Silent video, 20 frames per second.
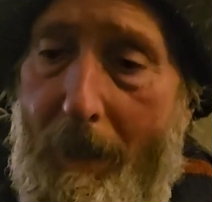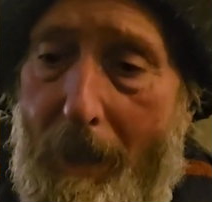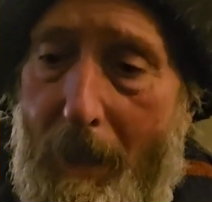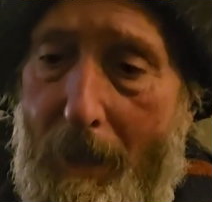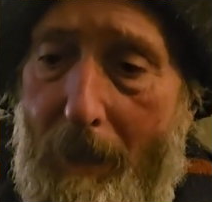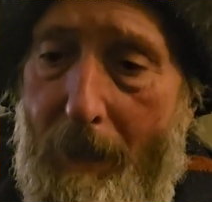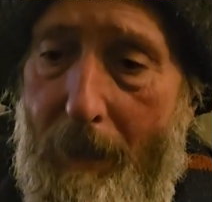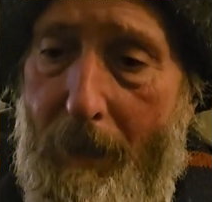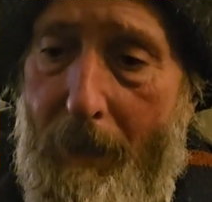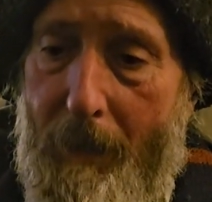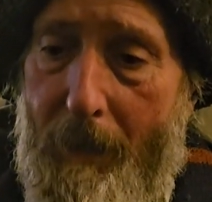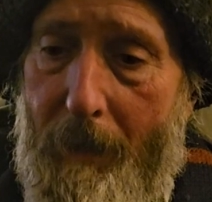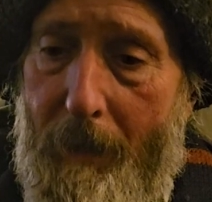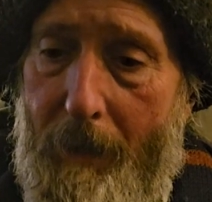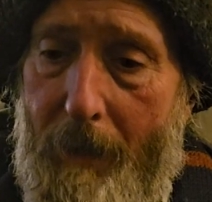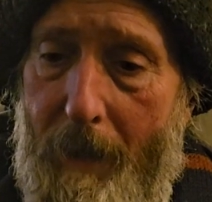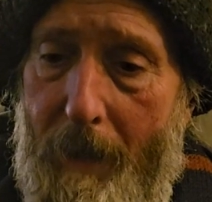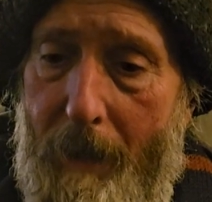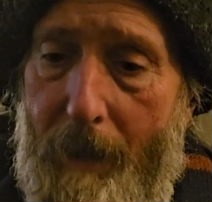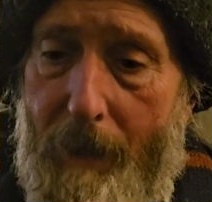down there that
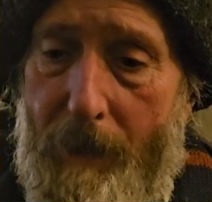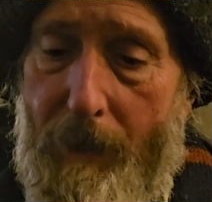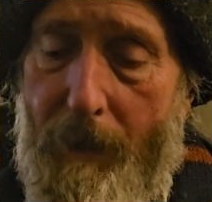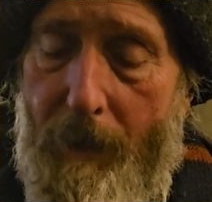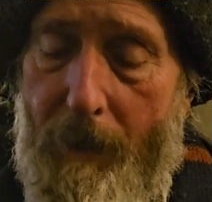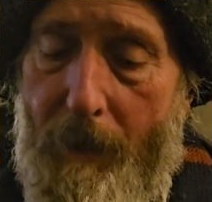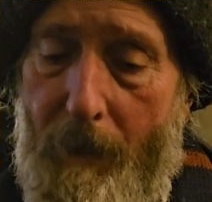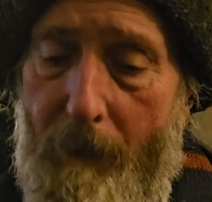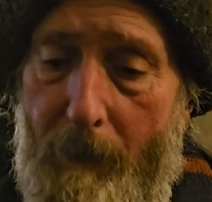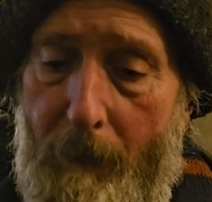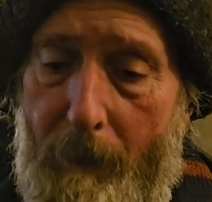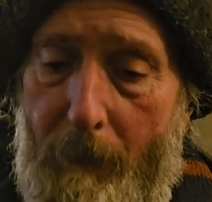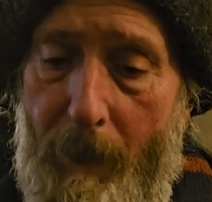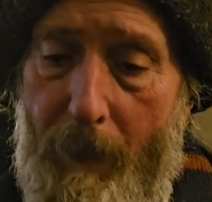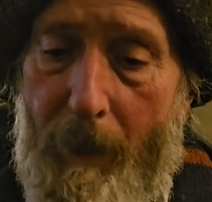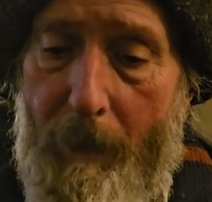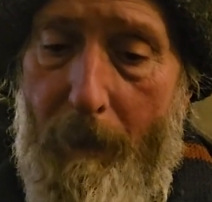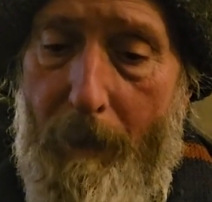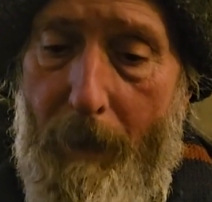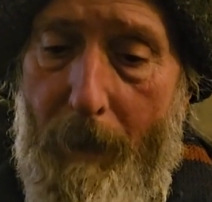later showed up in
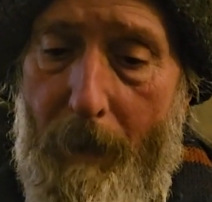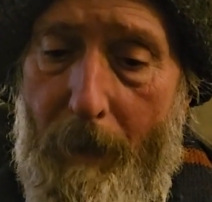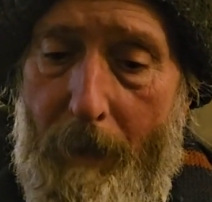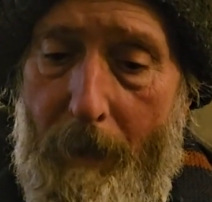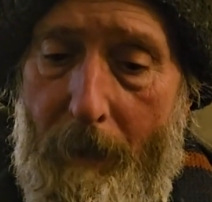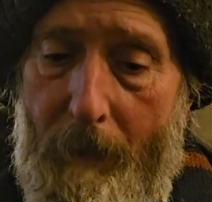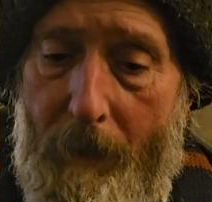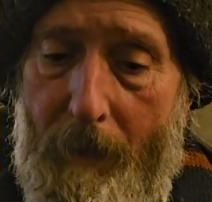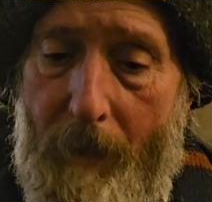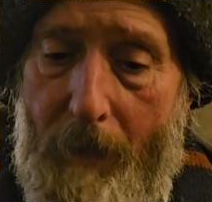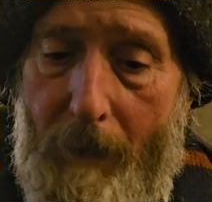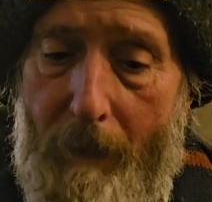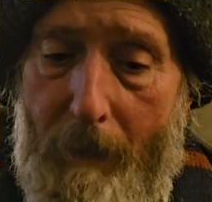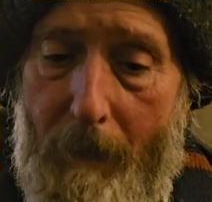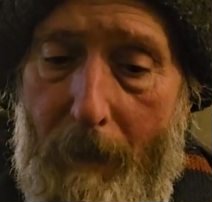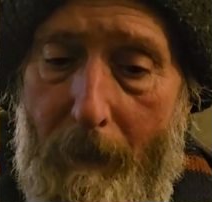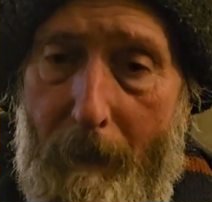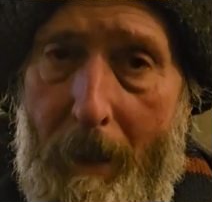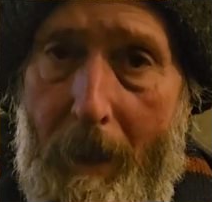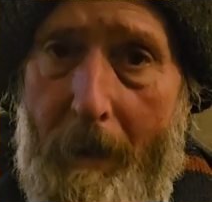Peterborough, and he was telling
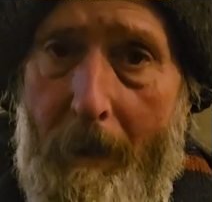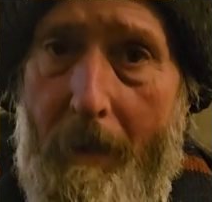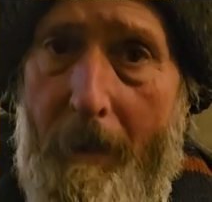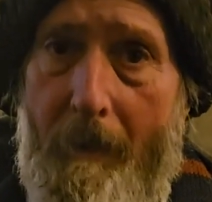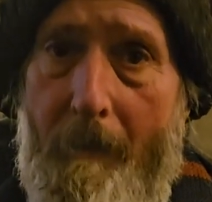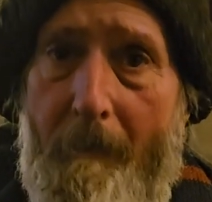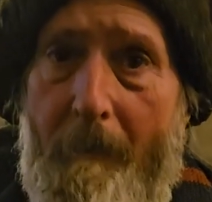me about it.